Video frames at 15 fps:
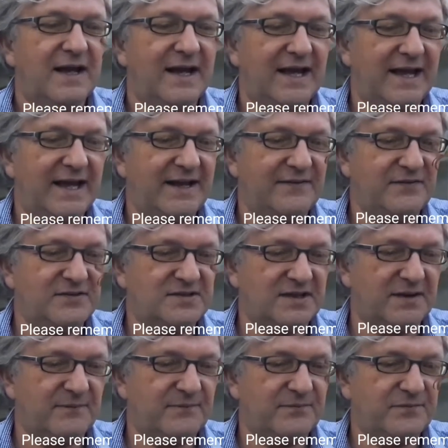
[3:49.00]
and
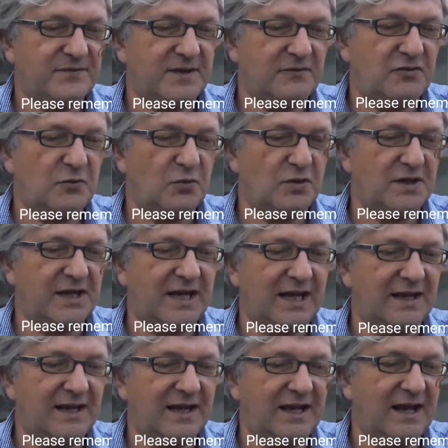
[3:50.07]
um, if you want to
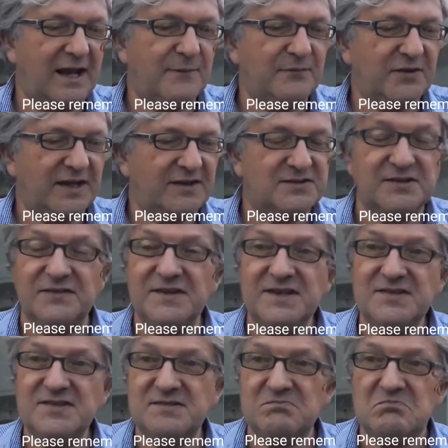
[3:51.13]
keep get updates on
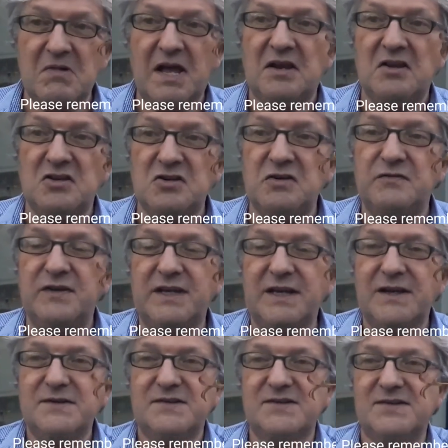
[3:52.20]
this and the new
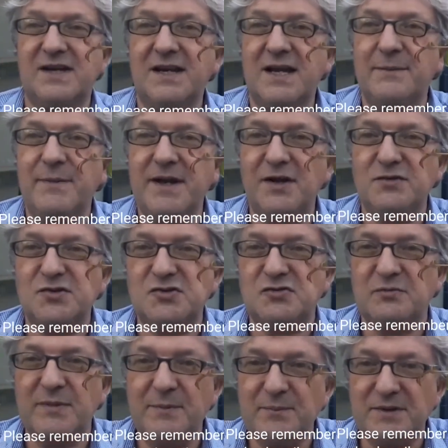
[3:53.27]
videos as they come out
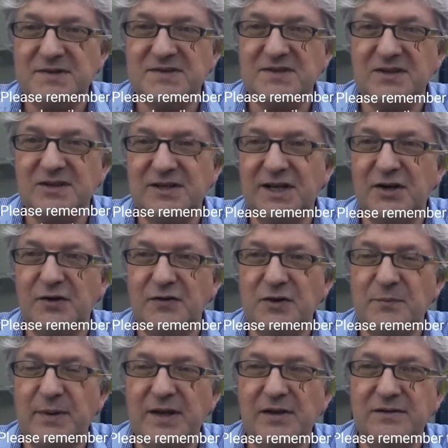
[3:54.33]
just remember to click
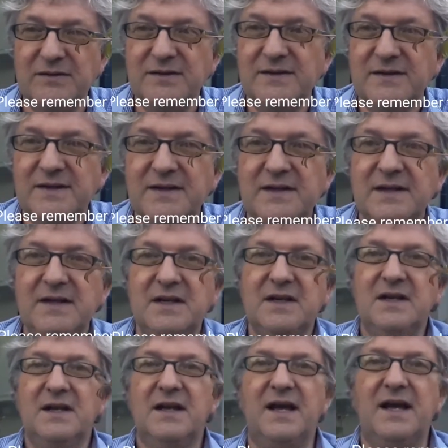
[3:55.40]
on the bell
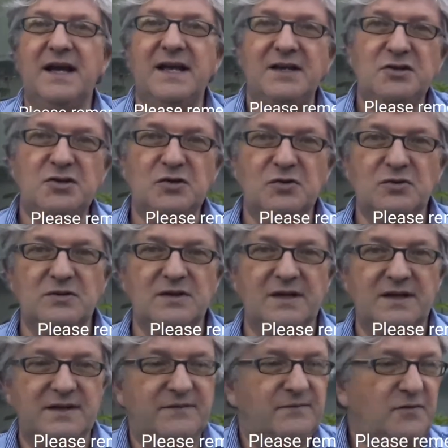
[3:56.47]
and you'll
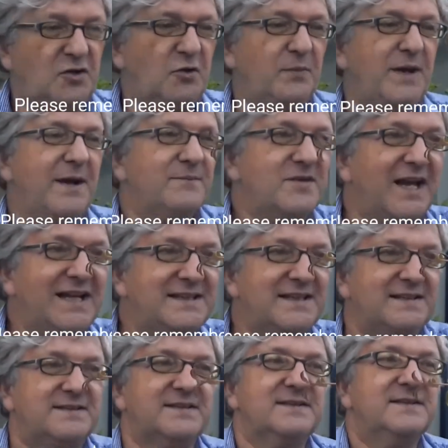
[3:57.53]
uh, you'll be
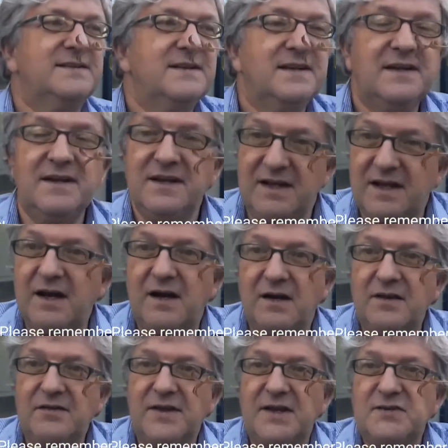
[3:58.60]
updated
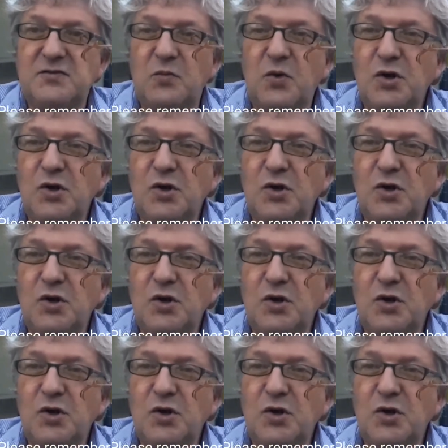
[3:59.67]
thanks for